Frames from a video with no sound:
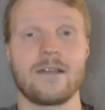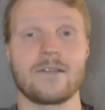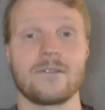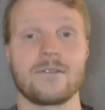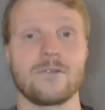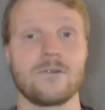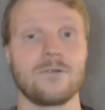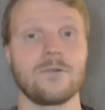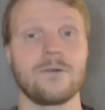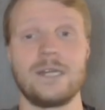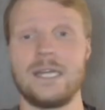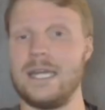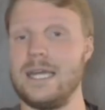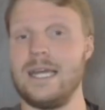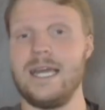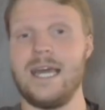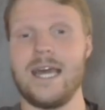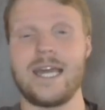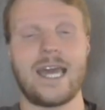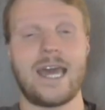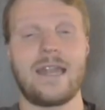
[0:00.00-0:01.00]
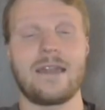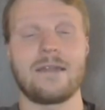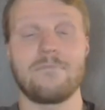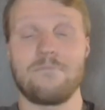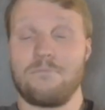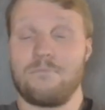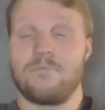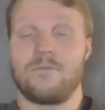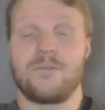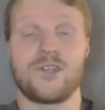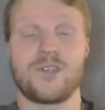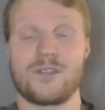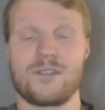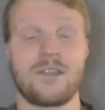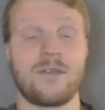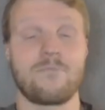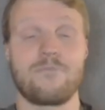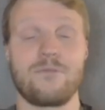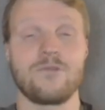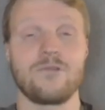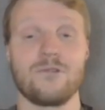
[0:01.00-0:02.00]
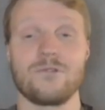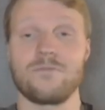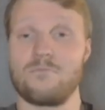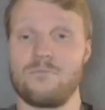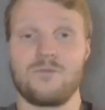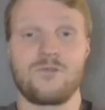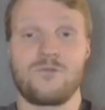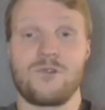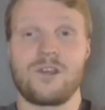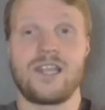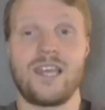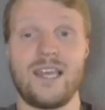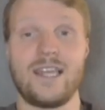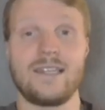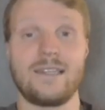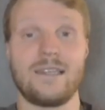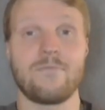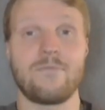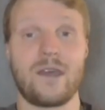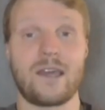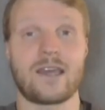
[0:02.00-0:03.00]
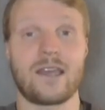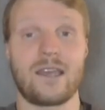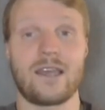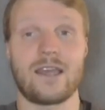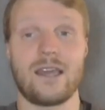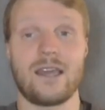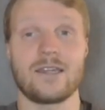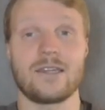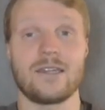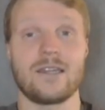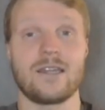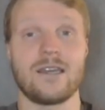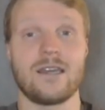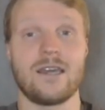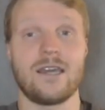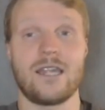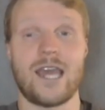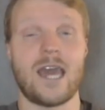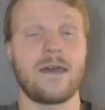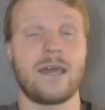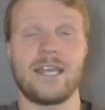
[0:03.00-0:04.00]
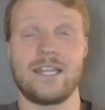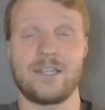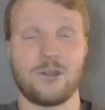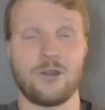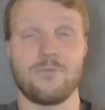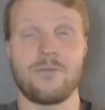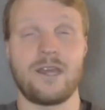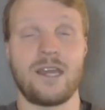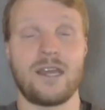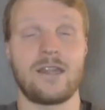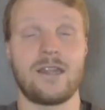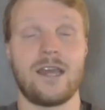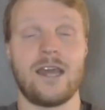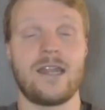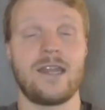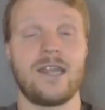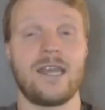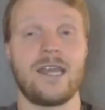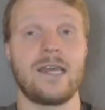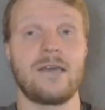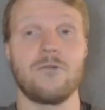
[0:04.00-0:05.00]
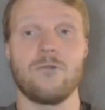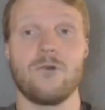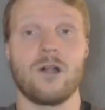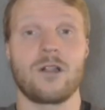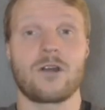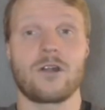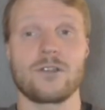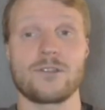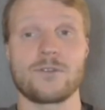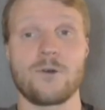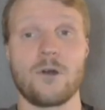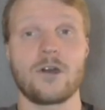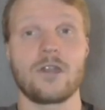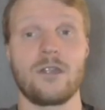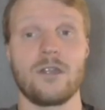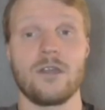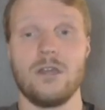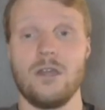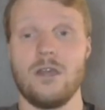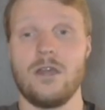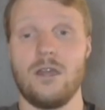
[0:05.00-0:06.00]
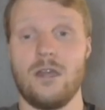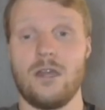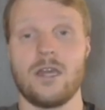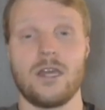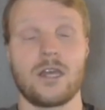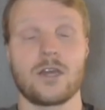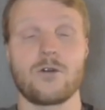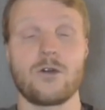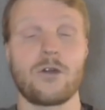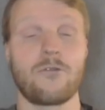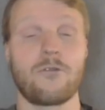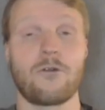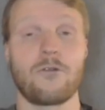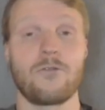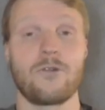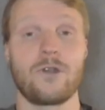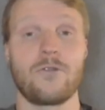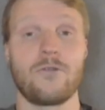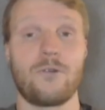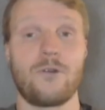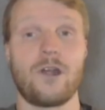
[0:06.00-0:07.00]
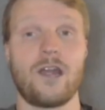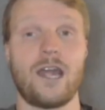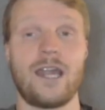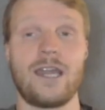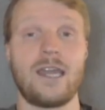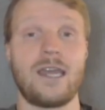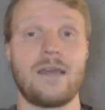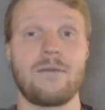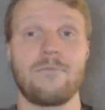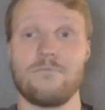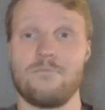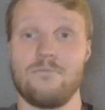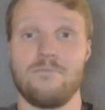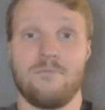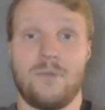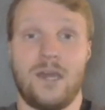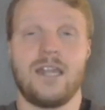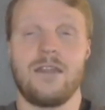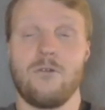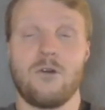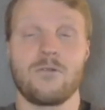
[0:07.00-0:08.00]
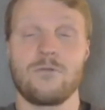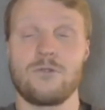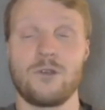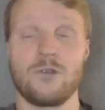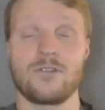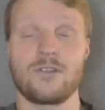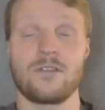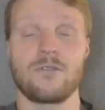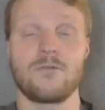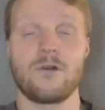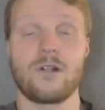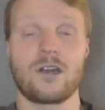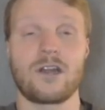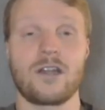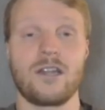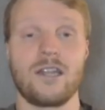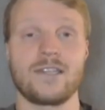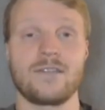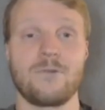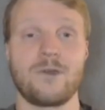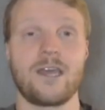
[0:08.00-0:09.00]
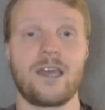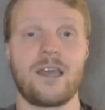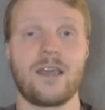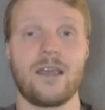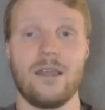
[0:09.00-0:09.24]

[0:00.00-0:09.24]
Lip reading: So again, just simple, really easy pick, and he should be in any wildcard squad going forward for anyone using the wildcard this week.